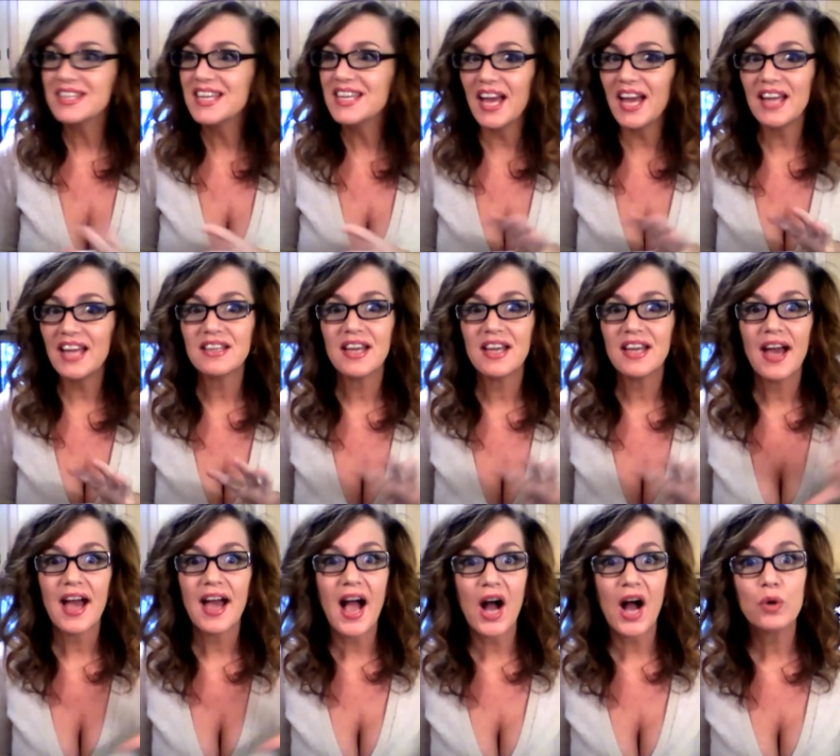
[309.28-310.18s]
get
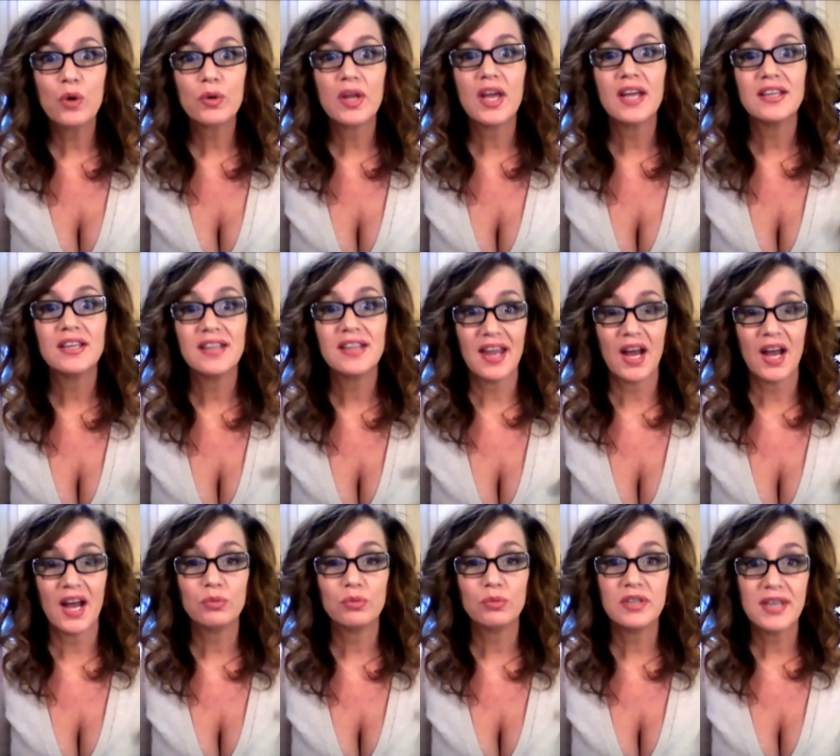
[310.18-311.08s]
out and get
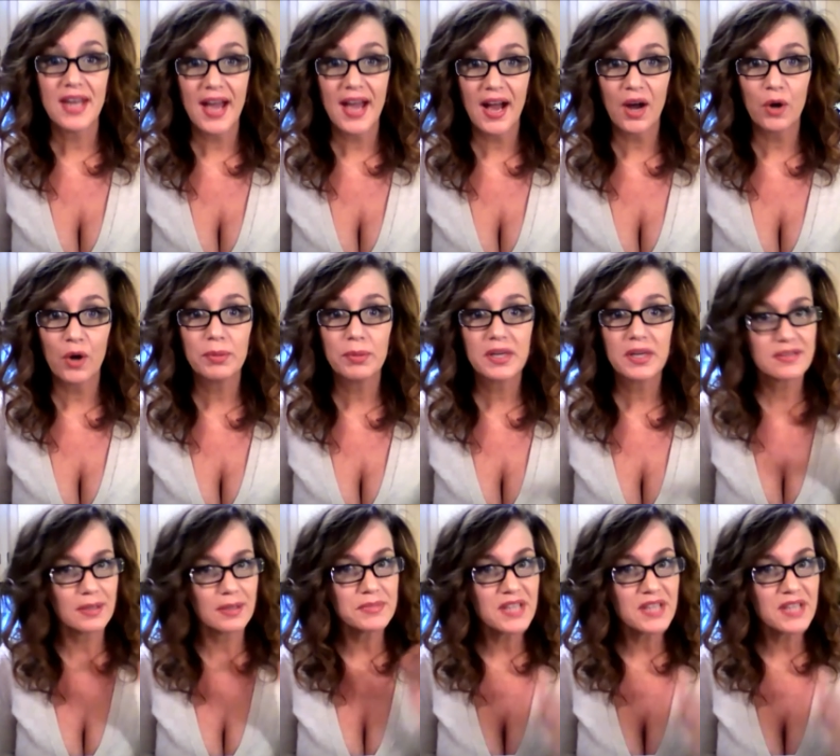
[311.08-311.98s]
out now,
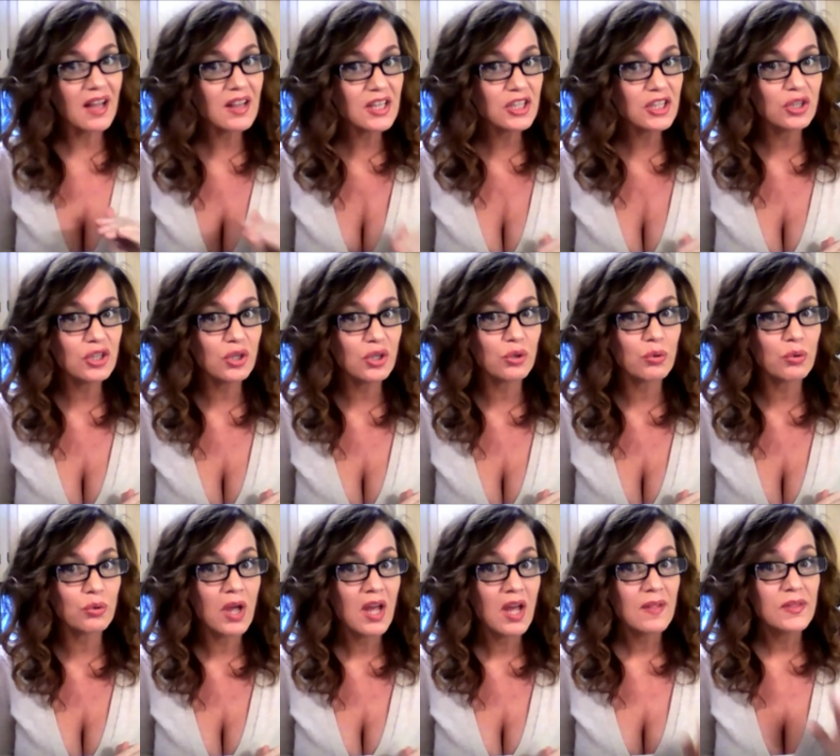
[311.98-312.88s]
because I'm telling
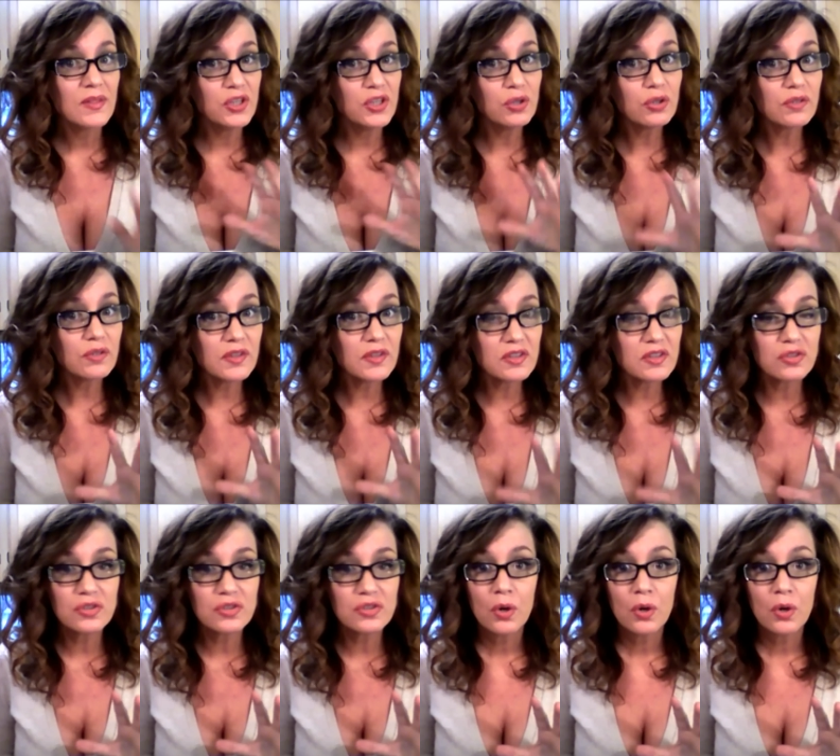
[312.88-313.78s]
you, the
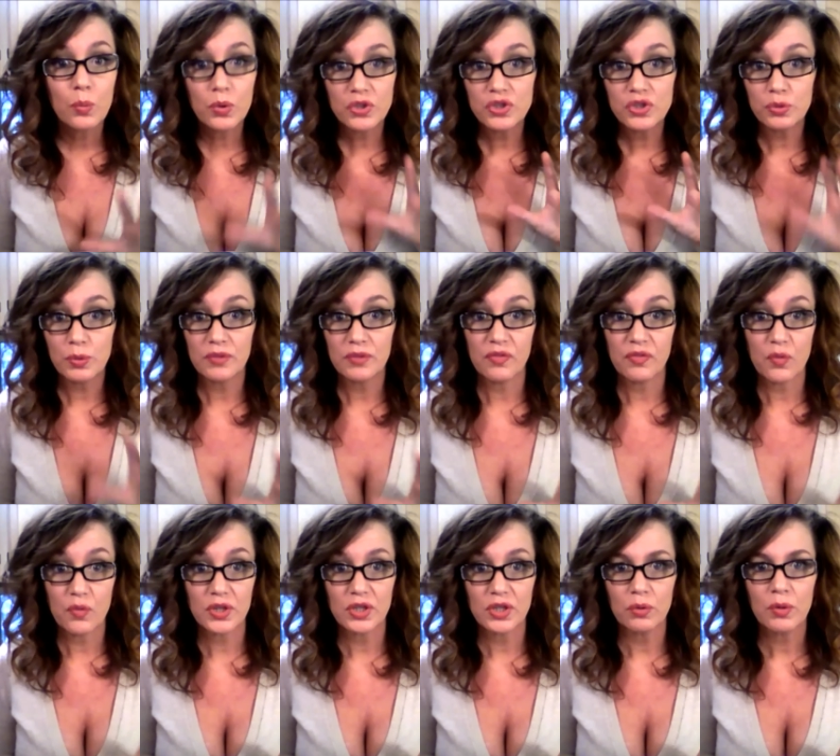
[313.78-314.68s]
universe will do it
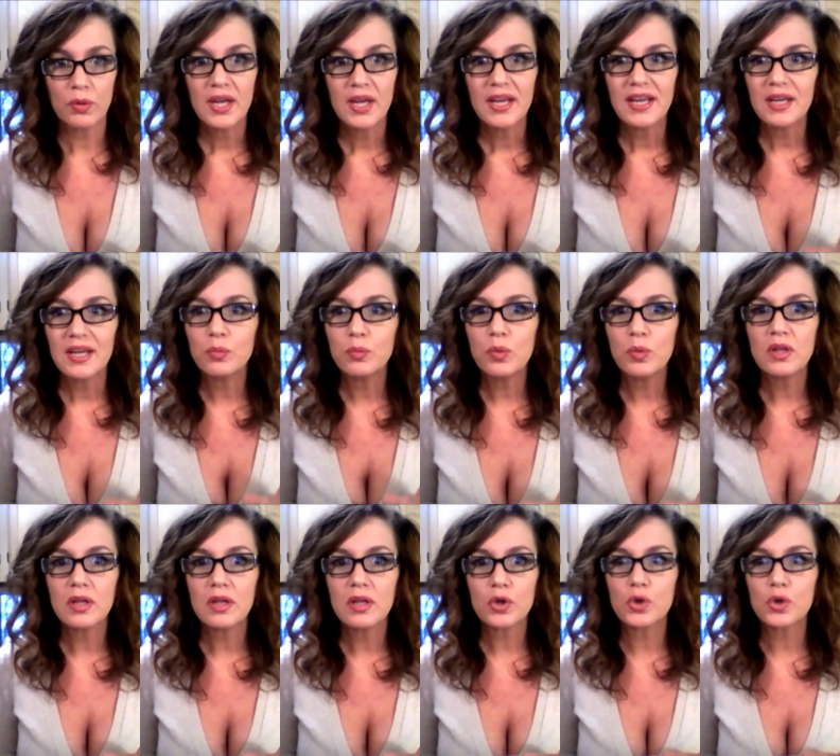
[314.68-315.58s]
for you. It
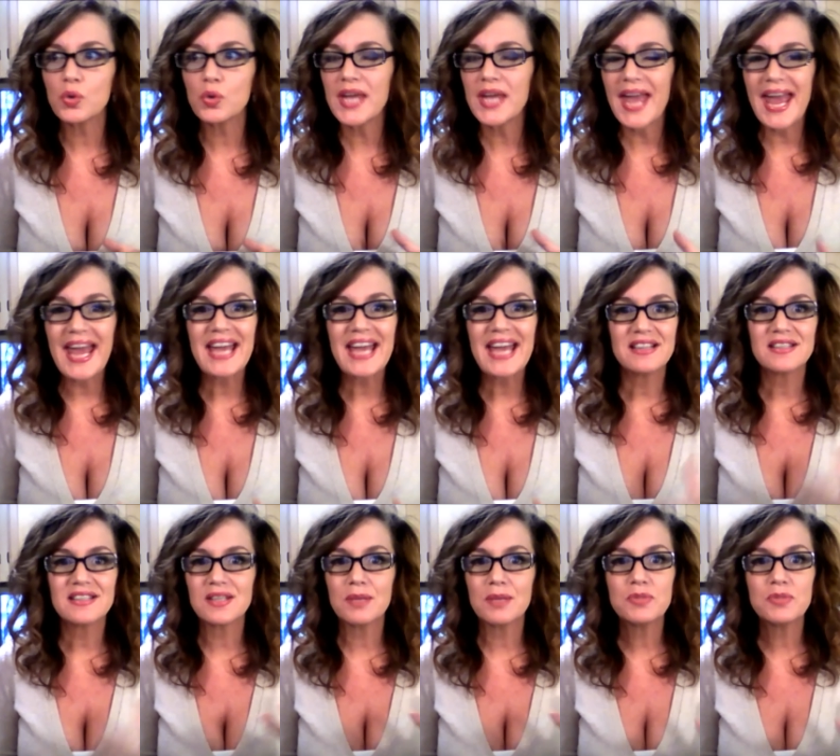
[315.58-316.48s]
will
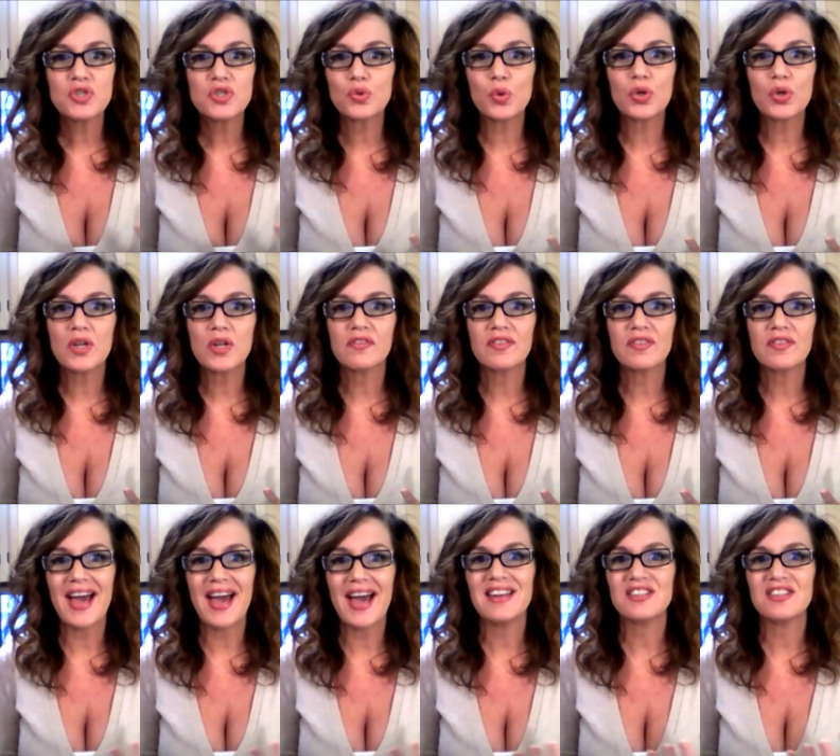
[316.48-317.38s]
create some sort of
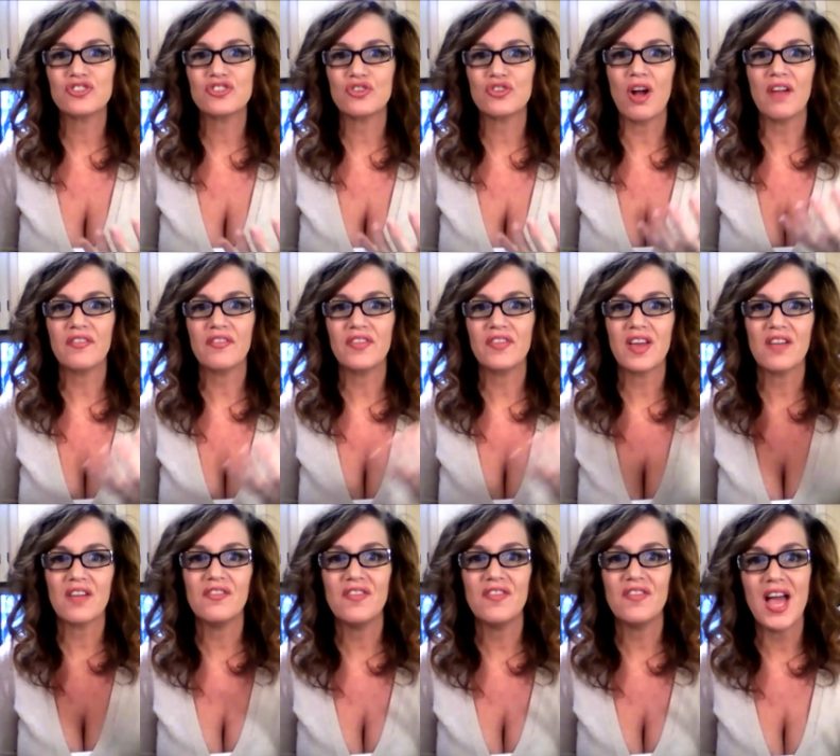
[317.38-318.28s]
catastrophic
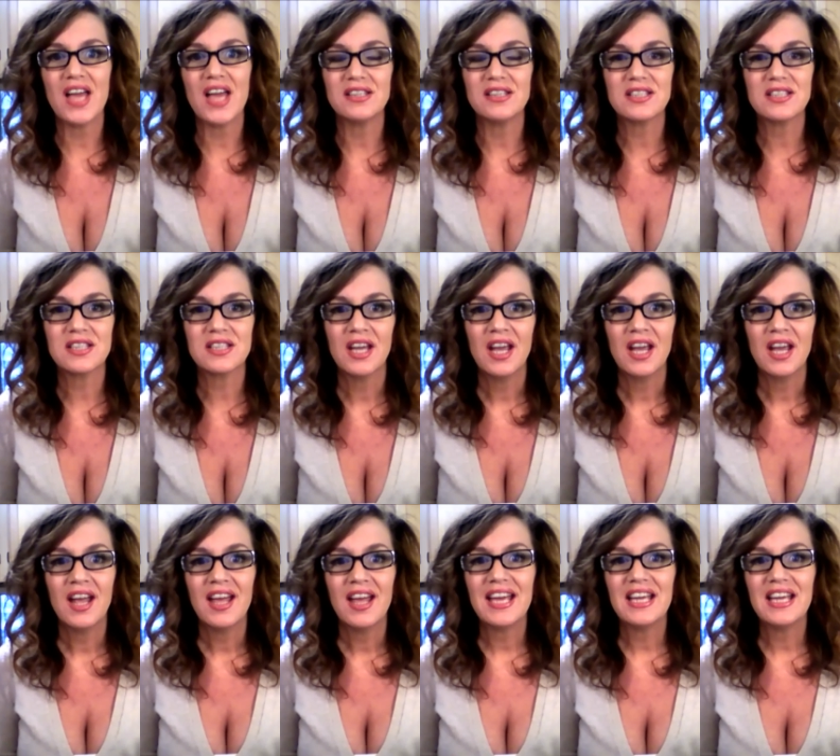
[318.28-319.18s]
event
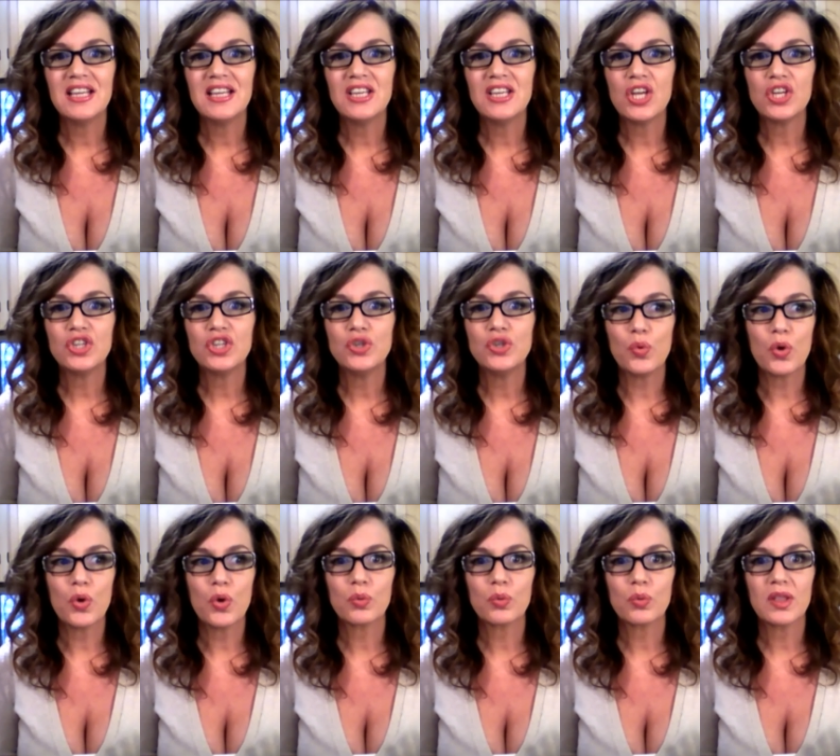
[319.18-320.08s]
in
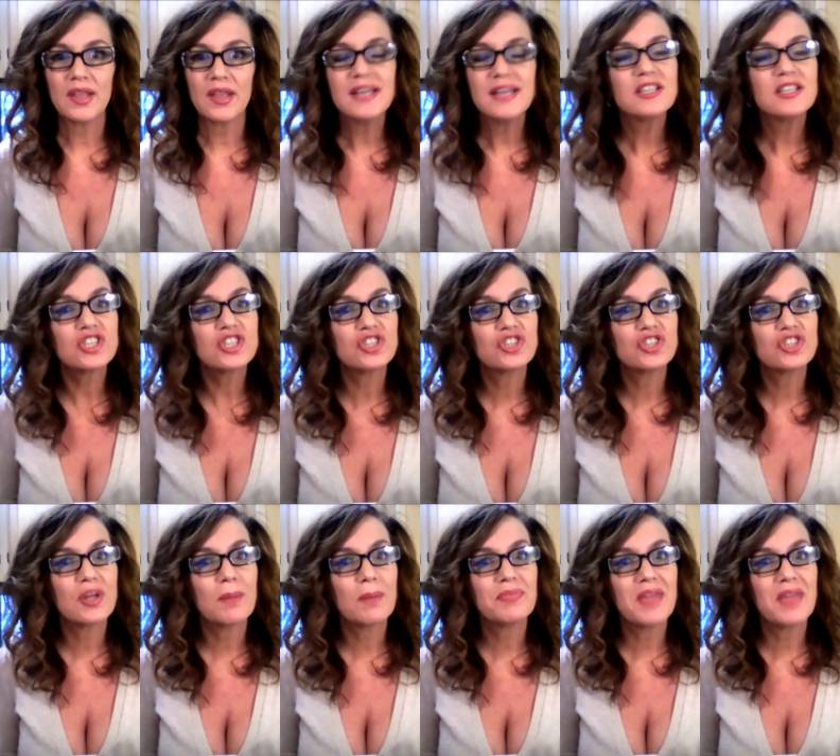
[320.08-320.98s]
your
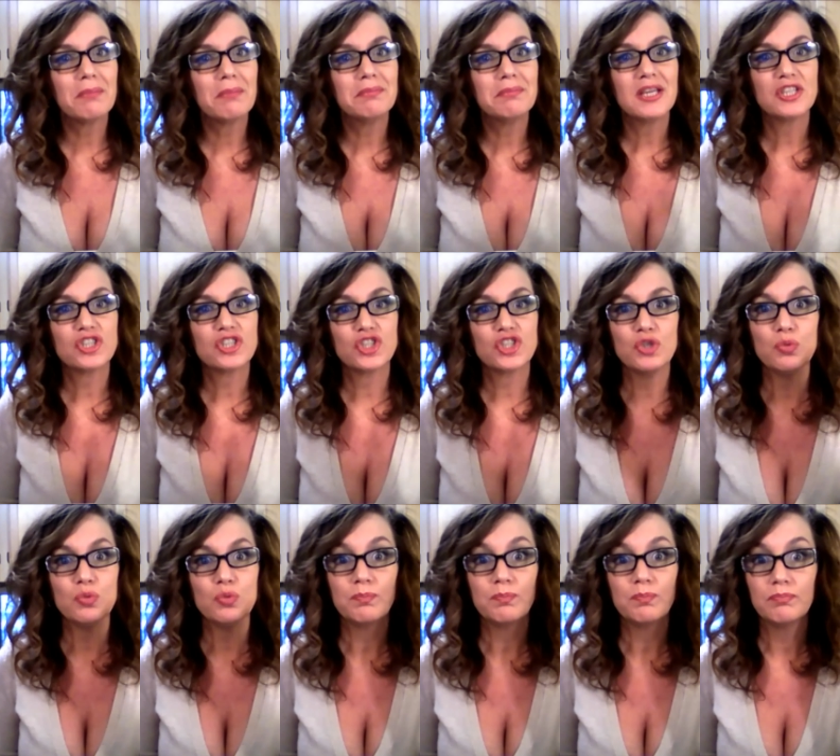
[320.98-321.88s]
relationship that makes
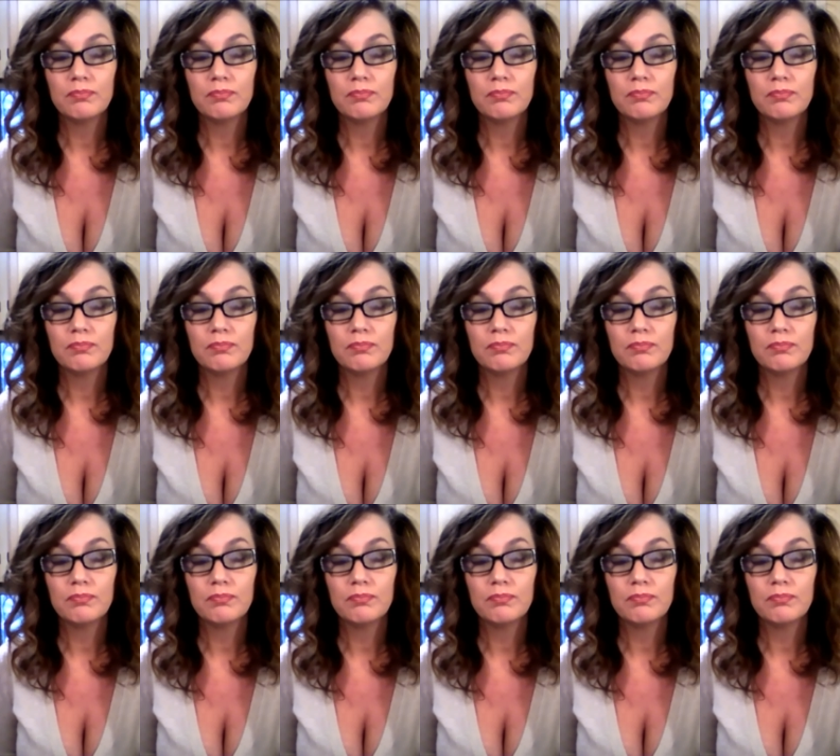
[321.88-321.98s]
you